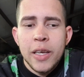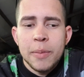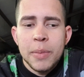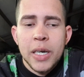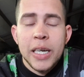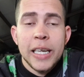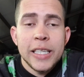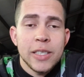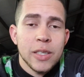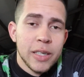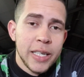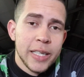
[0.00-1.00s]
but I need
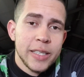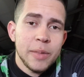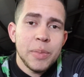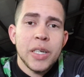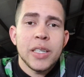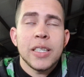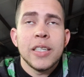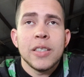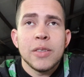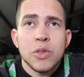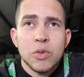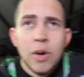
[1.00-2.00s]
to connect it because I
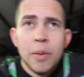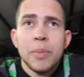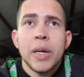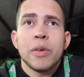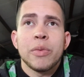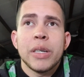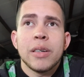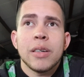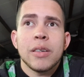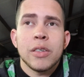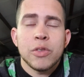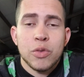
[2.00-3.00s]
need to swap my rear
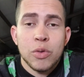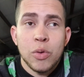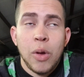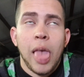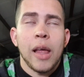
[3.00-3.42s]
control,